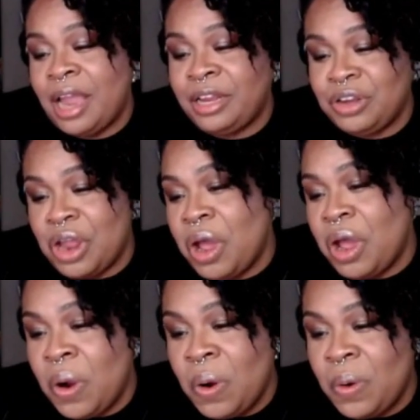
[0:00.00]
I
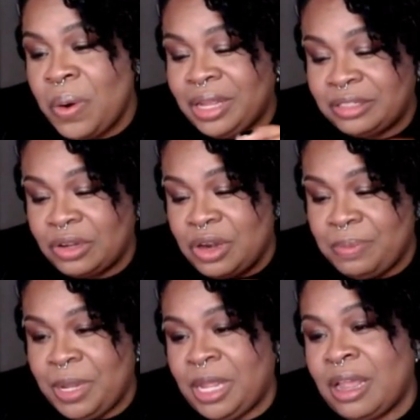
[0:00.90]
know it's going to
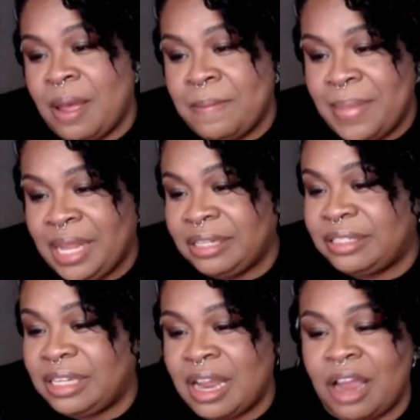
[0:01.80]
be
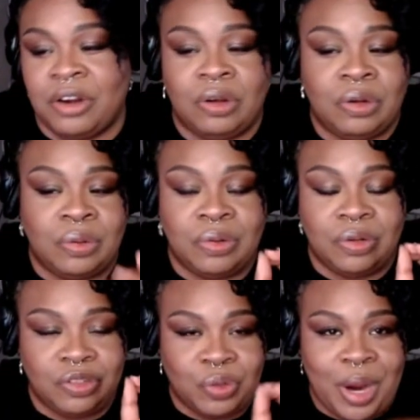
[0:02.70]
amazing. I know
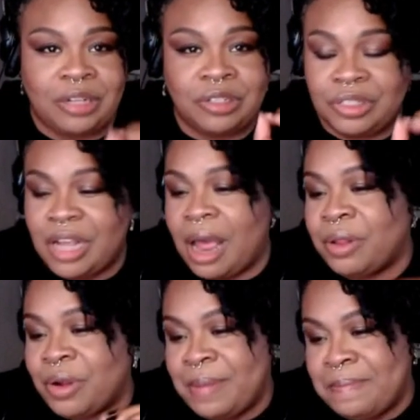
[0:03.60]
director
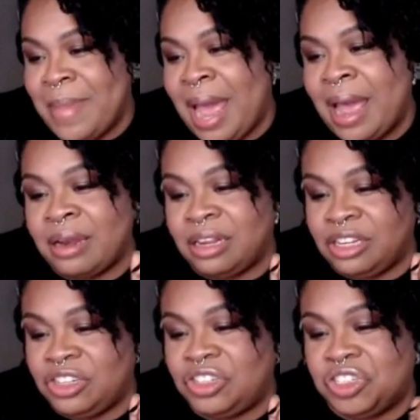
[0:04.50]
Tyler and Matt
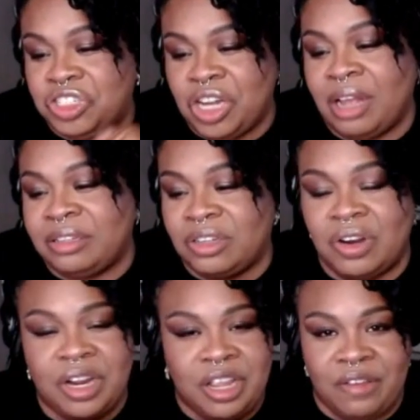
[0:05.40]
is just
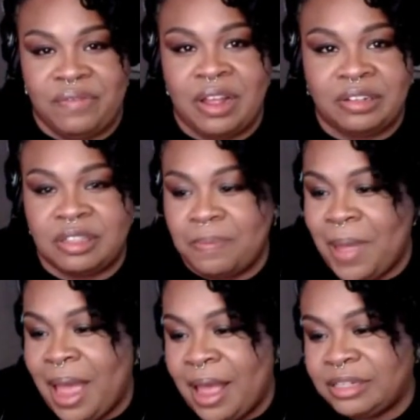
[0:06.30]
going to give us the
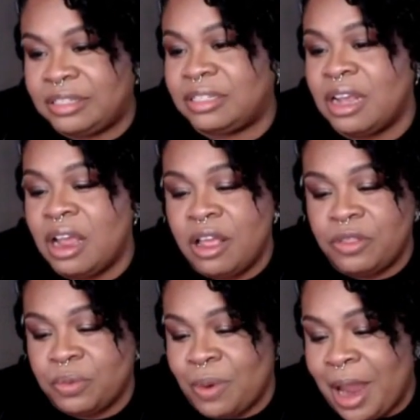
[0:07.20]
best,
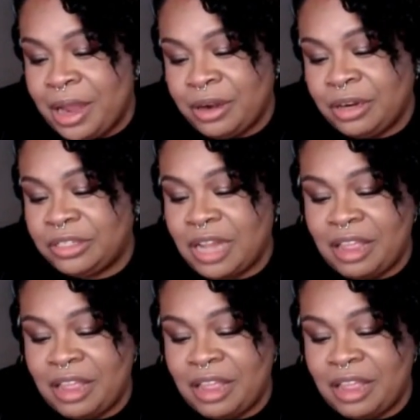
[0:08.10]
the writers.